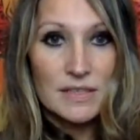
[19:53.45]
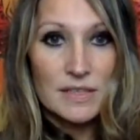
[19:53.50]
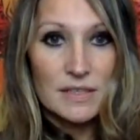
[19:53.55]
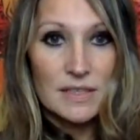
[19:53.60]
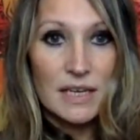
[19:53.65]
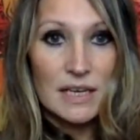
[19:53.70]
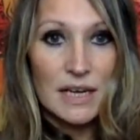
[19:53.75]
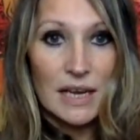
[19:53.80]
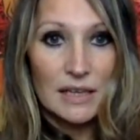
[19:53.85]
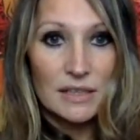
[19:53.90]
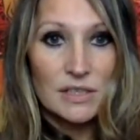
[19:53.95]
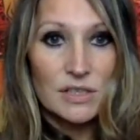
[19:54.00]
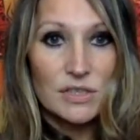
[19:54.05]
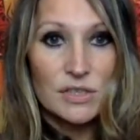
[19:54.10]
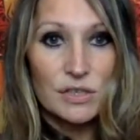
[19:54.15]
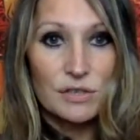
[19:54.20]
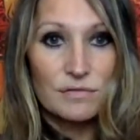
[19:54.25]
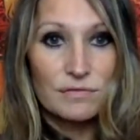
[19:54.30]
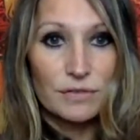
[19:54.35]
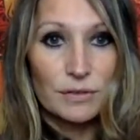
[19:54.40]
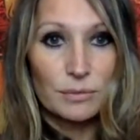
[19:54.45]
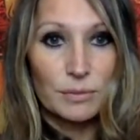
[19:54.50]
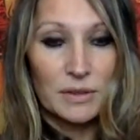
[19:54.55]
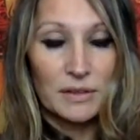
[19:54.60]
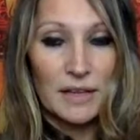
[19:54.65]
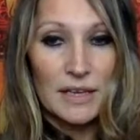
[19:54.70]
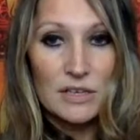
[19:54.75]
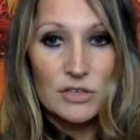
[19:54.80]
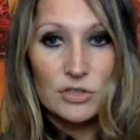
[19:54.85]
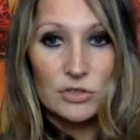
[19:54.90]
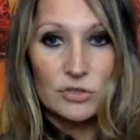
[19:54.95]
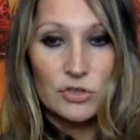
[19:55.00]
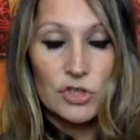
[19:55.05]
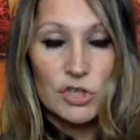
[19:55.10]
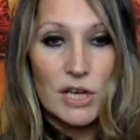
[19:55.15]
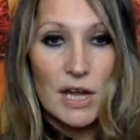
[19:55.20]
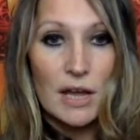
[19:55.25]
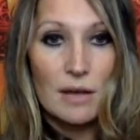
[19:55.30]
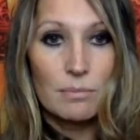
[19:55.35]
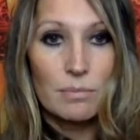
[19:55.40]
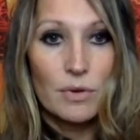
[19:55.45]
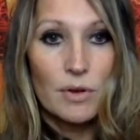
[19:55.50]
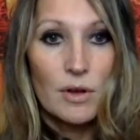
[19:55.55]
is connected to for relationship.